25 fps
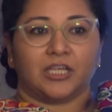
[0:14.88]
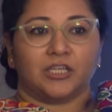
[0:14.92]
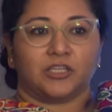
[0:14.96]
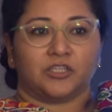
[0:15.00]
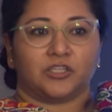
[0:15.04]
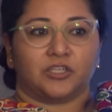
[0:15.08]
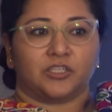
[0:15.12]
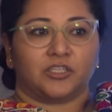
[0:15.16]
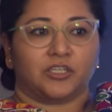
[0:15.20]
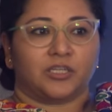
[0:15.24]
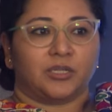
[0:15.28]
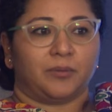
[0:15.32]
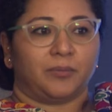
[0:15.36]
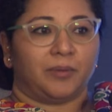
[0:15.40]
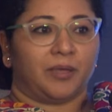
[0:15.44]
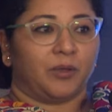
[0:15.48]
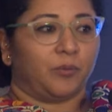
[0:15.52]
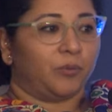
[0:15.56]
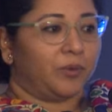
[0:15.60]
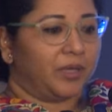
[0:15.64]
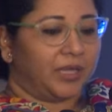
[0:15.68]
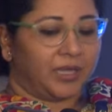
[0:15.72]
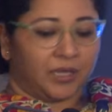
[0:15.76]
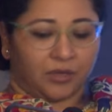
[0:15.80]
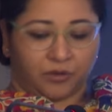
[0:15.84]
Shinjini, may
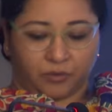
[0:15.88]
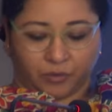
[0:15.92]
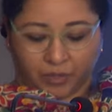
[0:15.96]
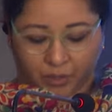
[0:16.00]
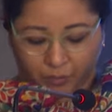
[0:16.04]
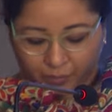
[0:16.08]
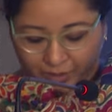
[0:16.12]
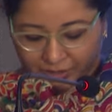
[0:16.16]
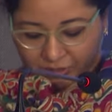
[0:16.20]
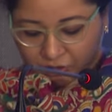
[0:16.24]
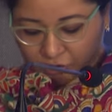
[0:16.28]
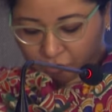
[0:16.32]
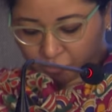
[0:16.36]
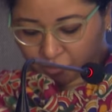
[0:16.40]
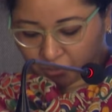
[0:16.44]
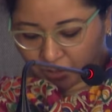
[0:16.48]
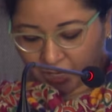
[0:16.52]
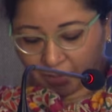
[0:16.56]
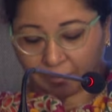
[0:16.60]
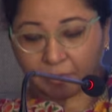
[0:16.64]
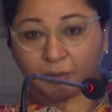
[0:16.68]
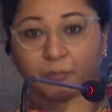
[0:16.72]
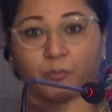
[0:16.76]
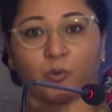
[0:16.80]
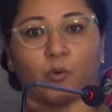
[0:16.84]
we request you to
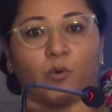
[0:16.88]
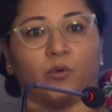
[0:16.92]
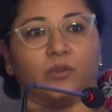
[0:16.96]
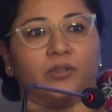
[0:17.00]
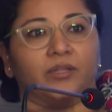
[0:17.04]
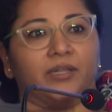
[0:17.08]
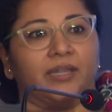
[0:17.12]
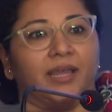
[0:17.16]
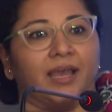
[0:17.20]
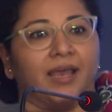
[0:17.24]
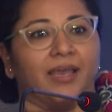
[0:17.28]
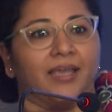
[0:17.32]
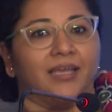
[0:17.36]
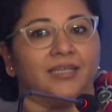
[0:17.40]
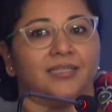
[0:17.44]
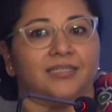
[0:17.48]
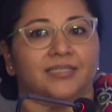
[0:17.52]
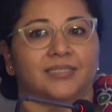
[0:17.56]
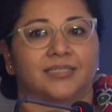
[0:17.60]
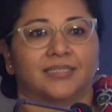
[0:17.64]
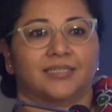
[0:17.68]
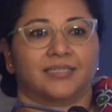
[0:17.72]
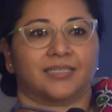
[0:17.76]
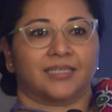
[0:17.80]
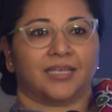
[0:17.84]
come up on the
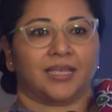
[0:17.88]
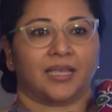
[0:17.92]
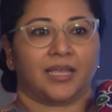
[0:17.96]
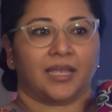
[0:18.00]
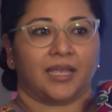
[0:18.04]
dais?